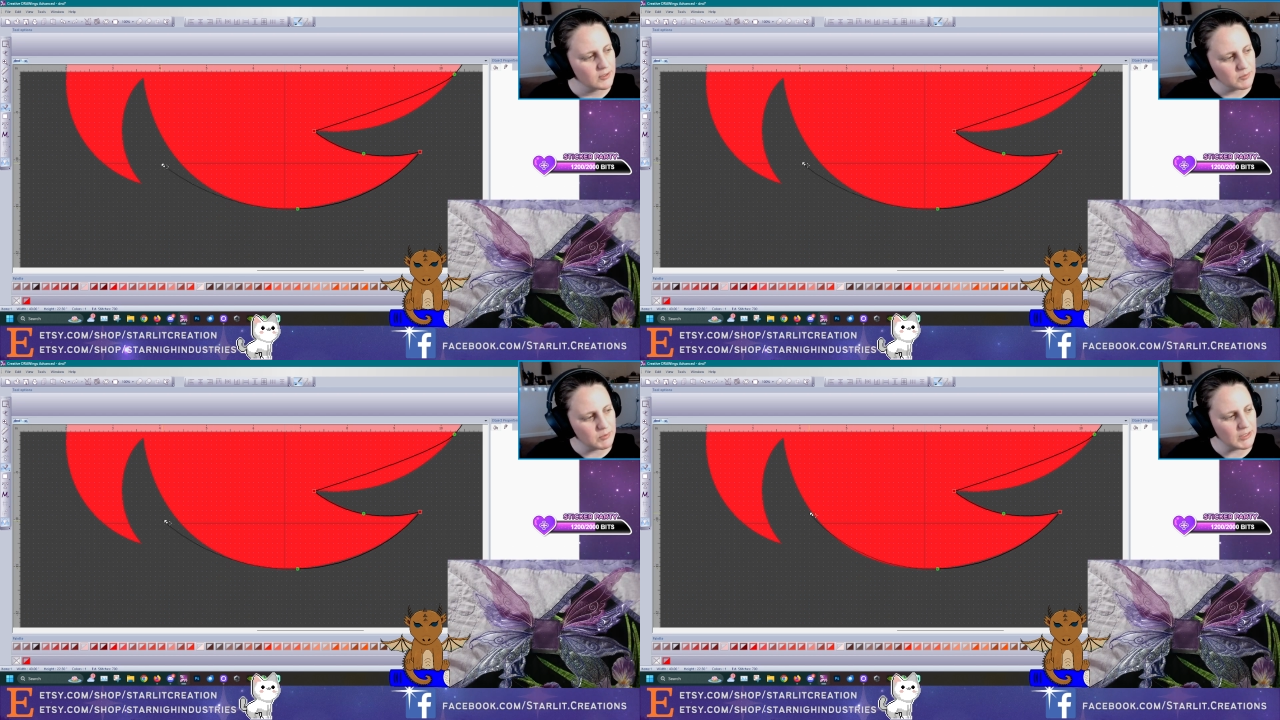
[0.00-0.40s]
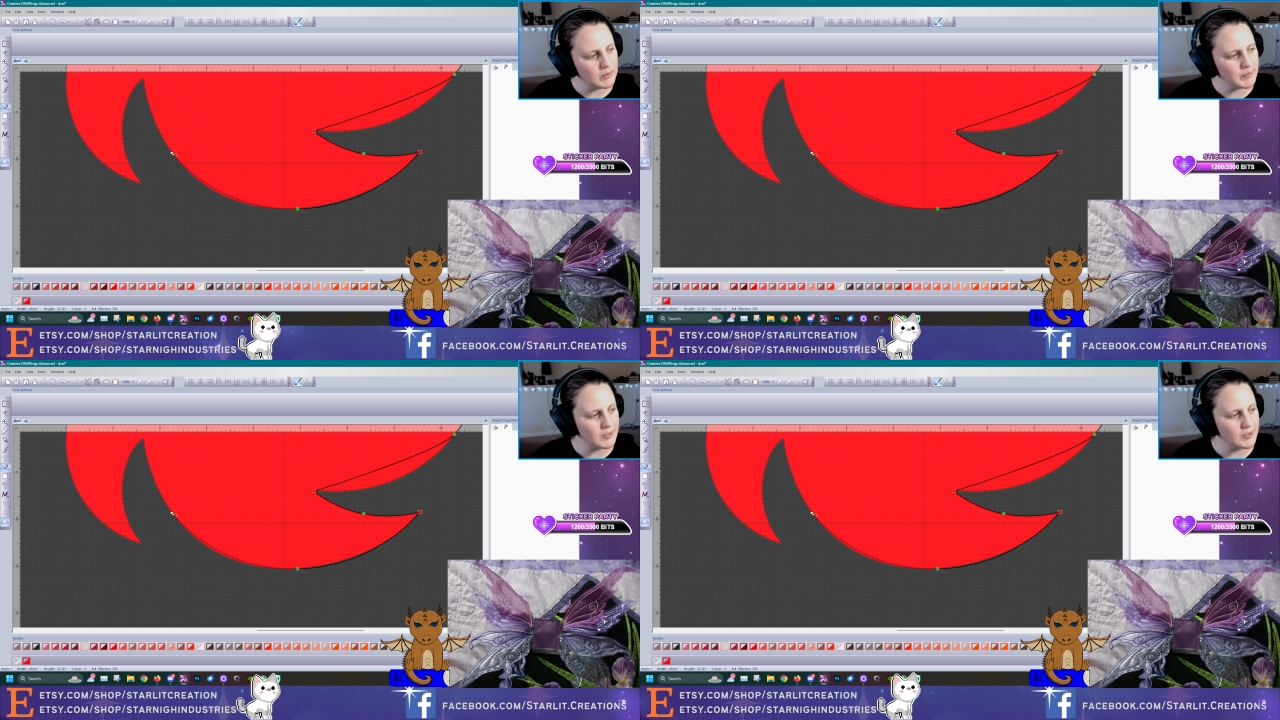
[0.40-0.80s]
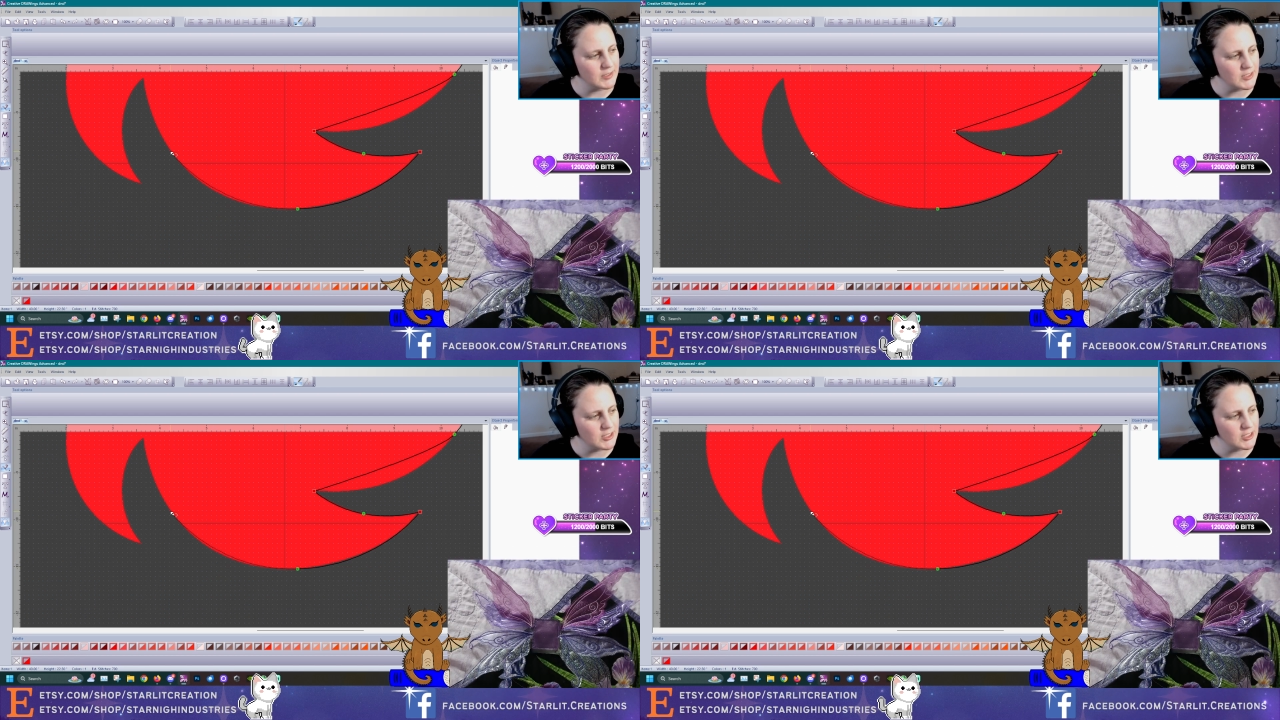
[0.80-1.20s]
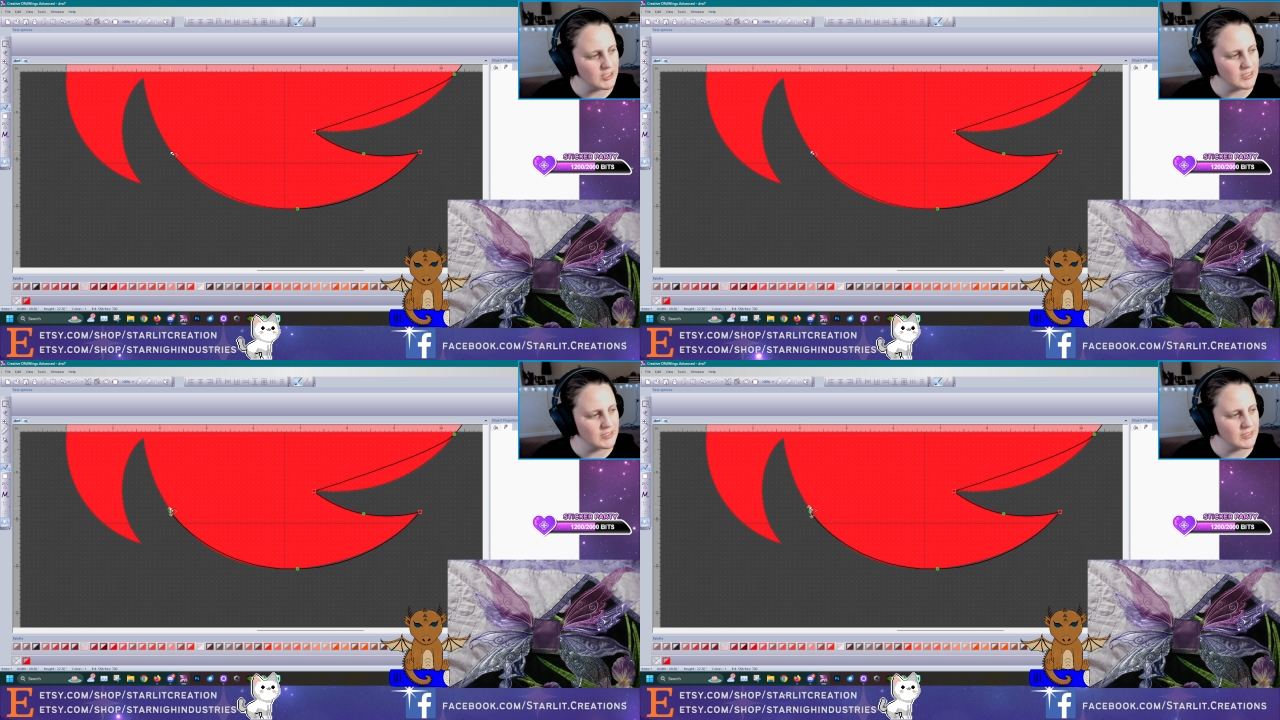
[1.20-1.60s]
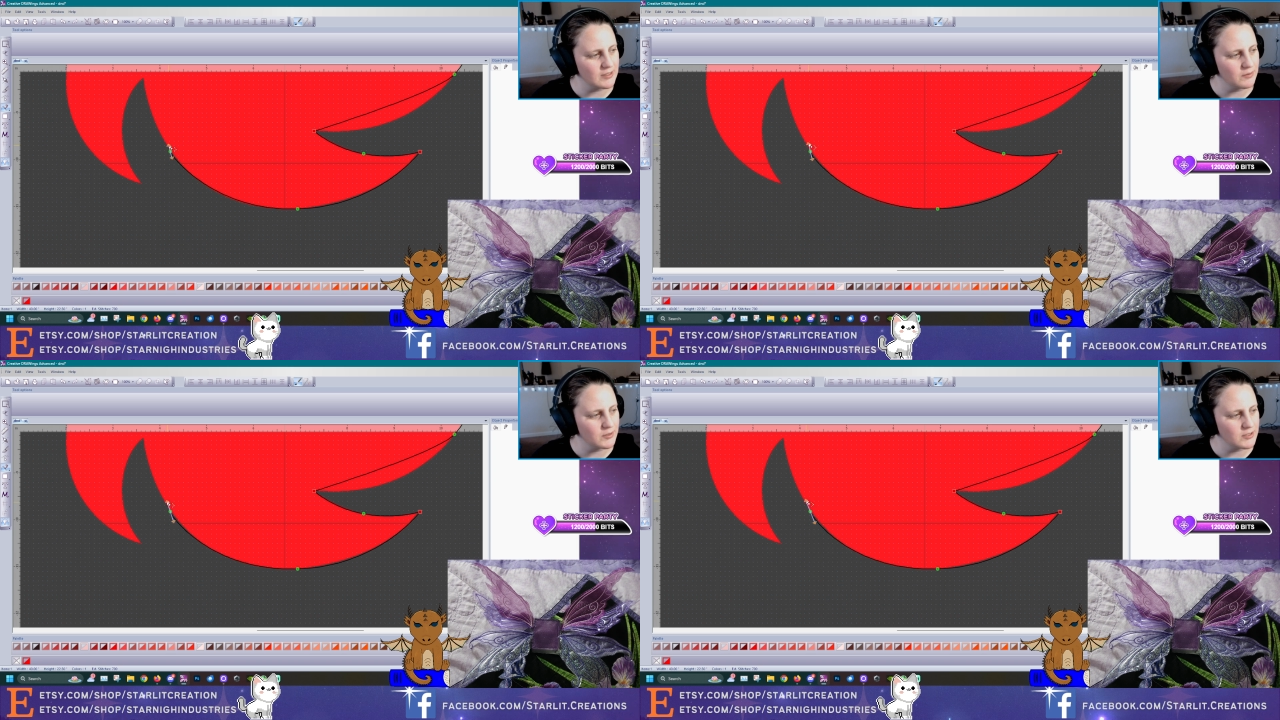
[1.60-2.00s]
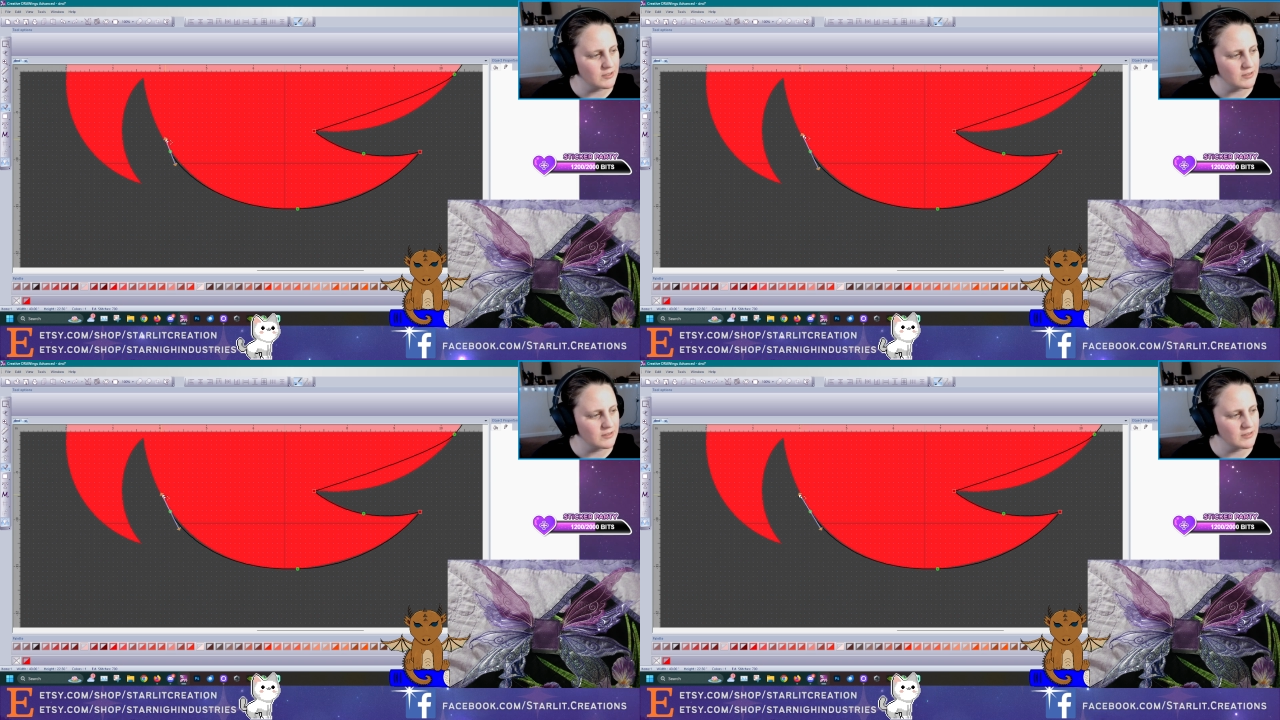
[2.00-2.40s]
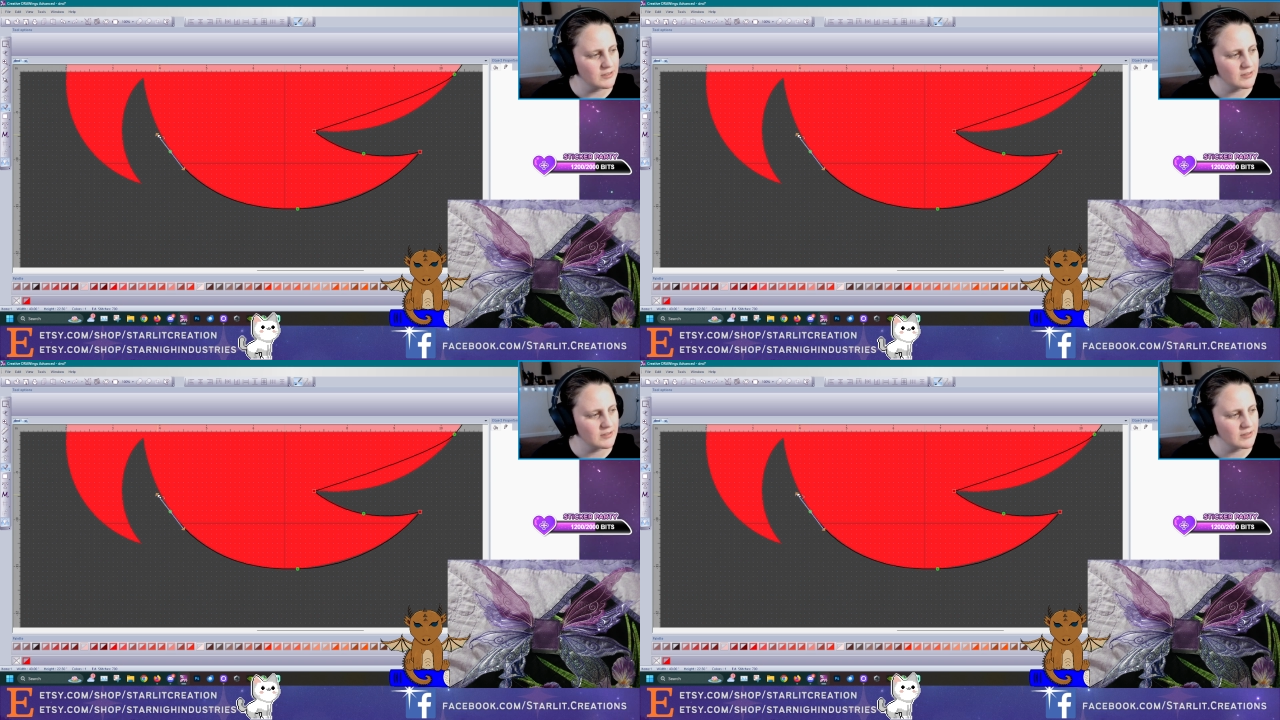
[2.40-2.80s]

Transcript: peanut butter and cheese sandwiches.